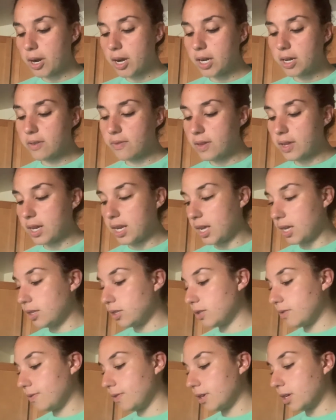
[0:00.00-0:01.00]
Part of it
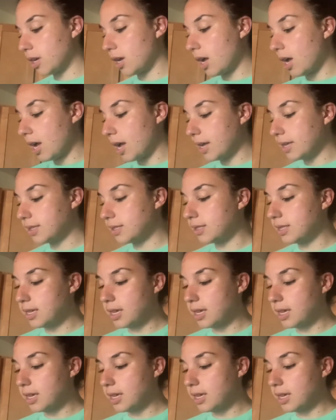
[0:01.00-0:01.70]
is for cost.